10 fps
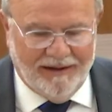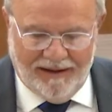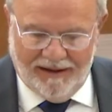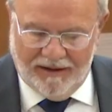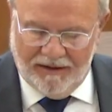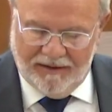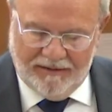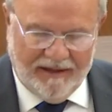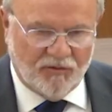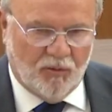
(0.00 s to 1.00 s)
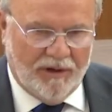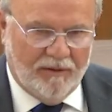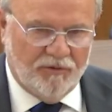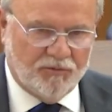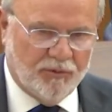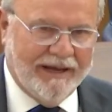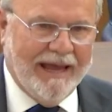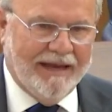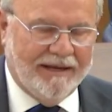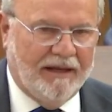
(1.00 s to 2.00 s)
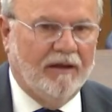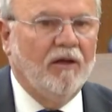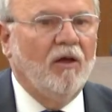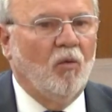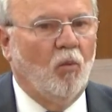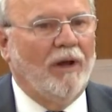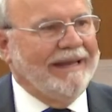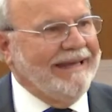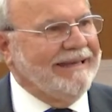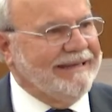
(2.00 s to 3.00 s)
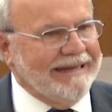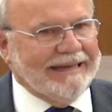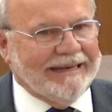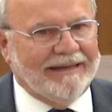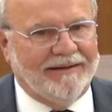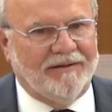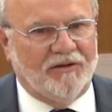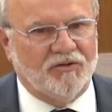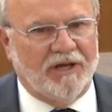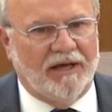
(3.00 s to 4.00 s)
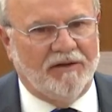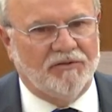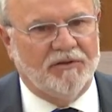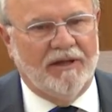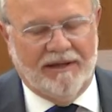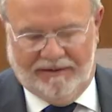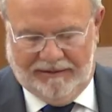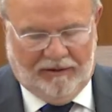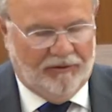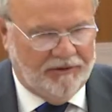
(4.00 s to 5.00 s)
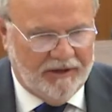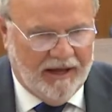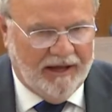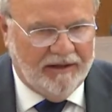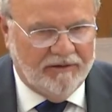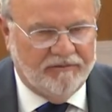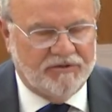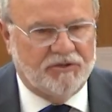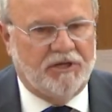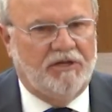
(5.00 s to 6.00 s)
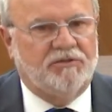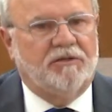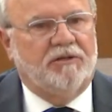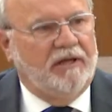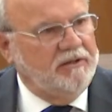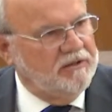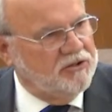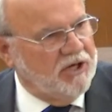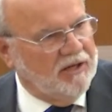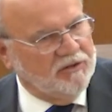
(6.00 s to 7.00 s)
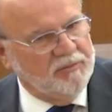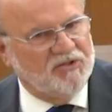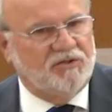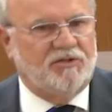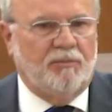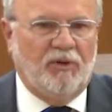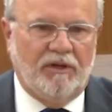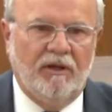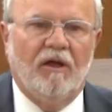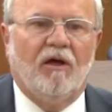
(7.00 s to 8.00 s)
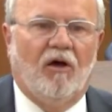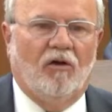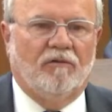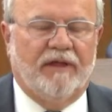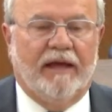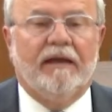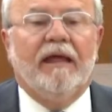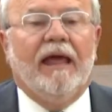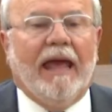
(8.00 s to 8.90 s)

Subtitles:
And that's why I was recanting what he did in this case, denying the visitation, taking the child to Mississippi, all of that.